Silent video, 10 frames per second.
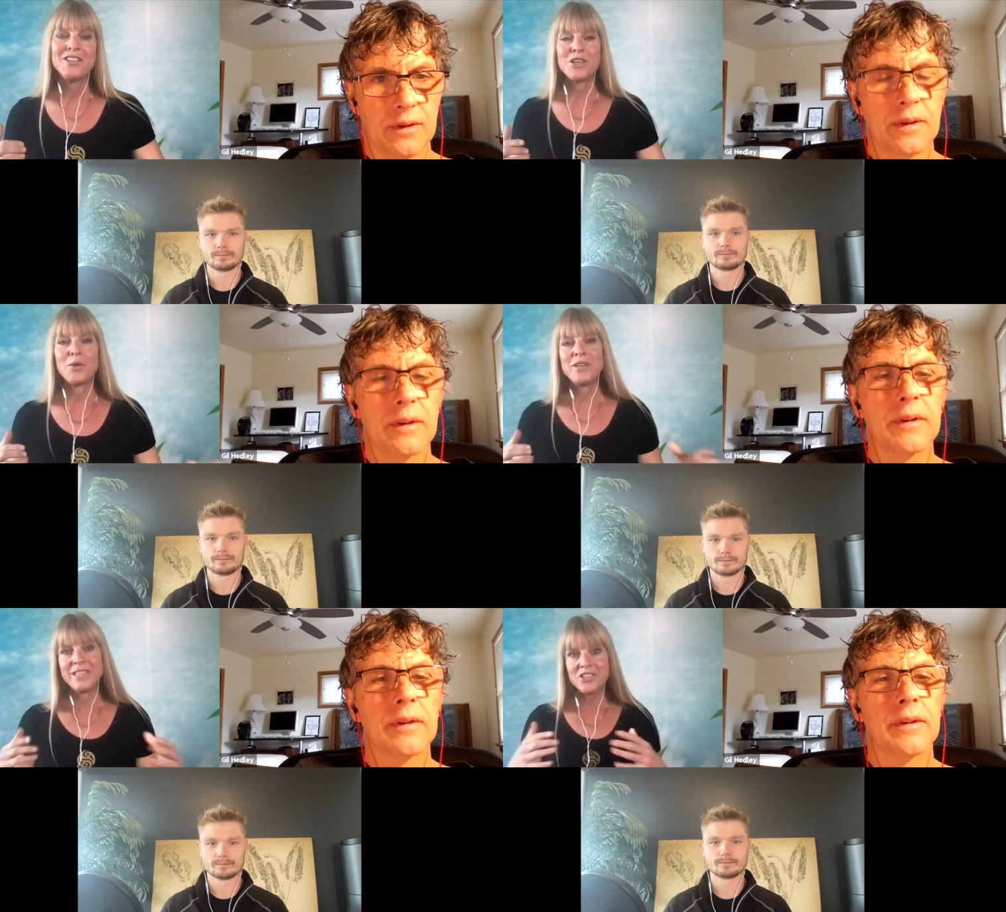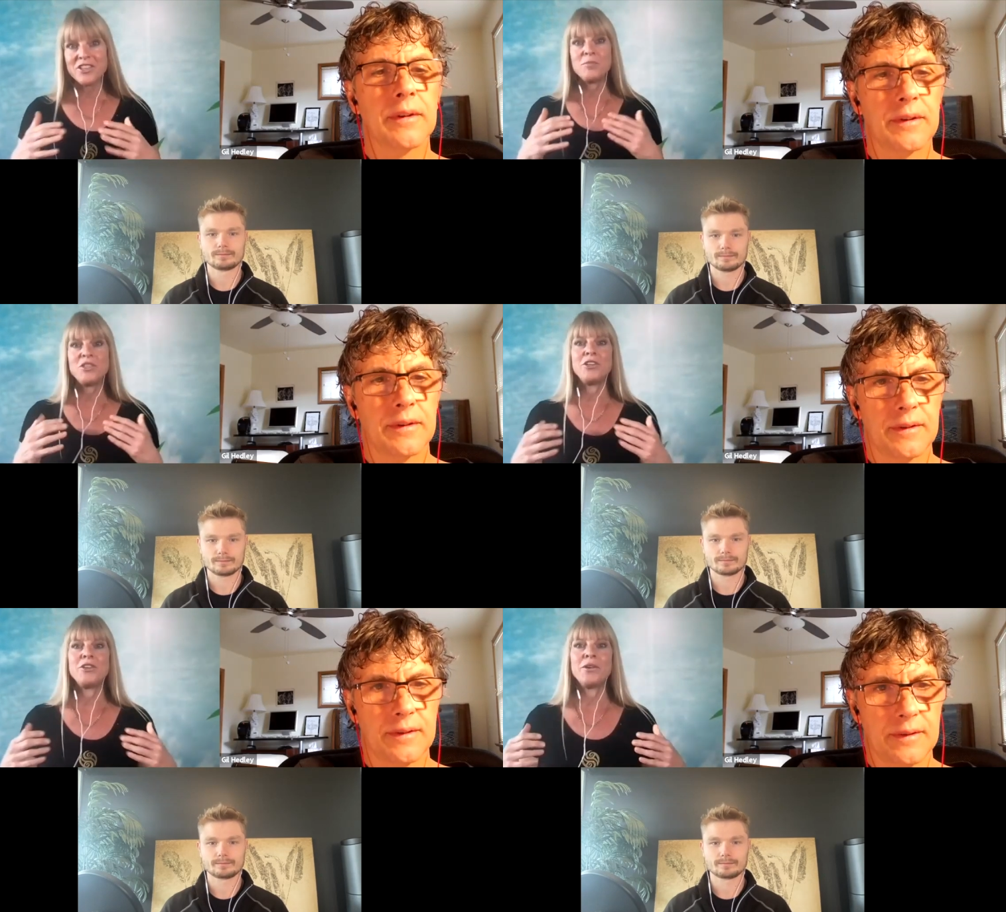Speaker 1: So we teach them
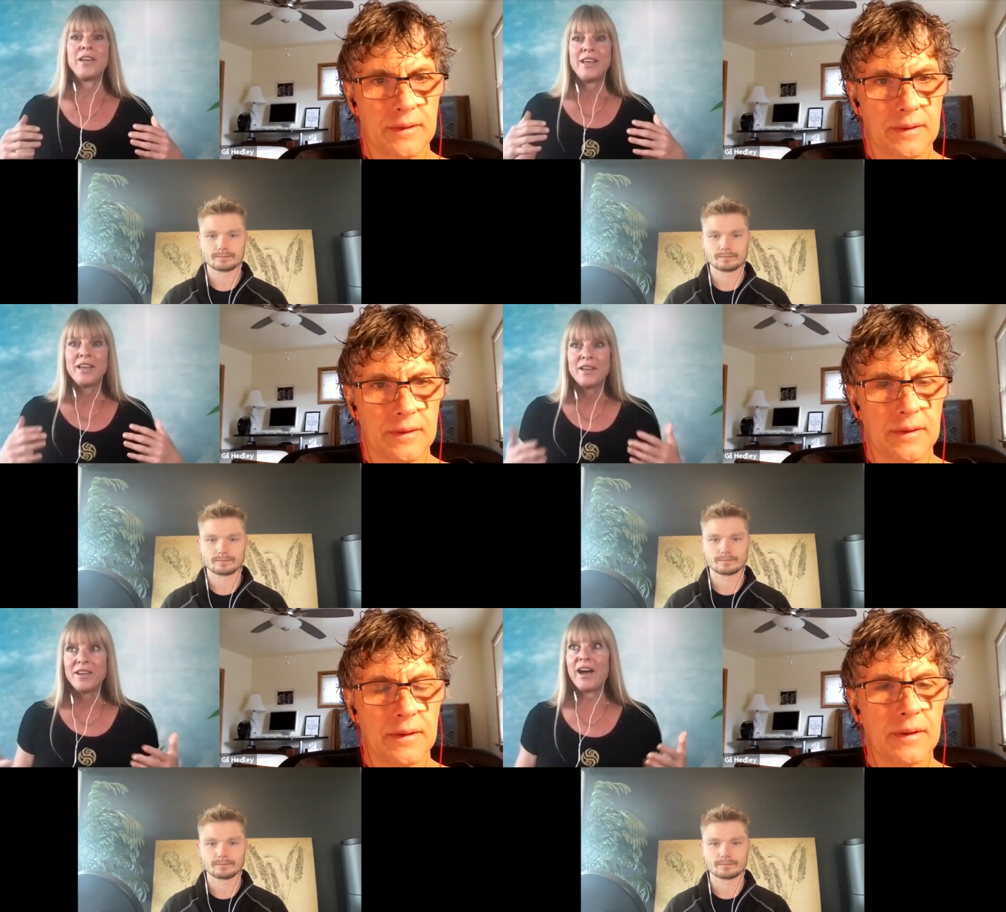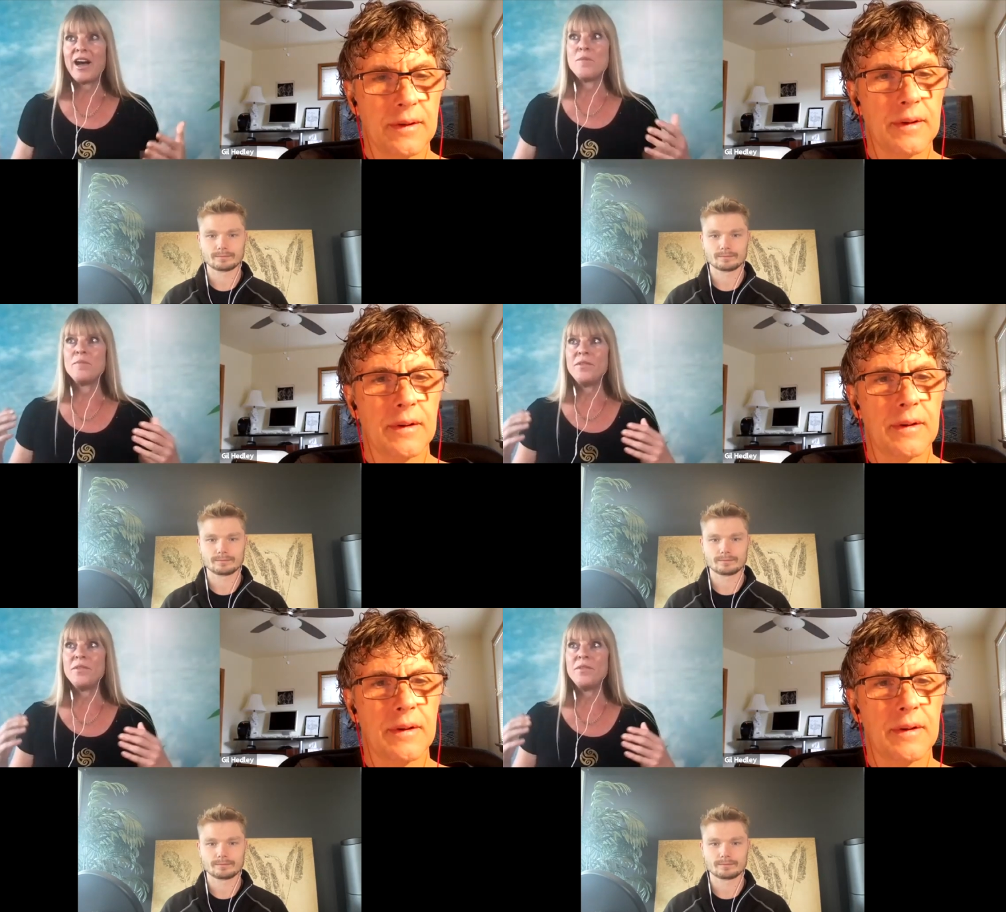to um,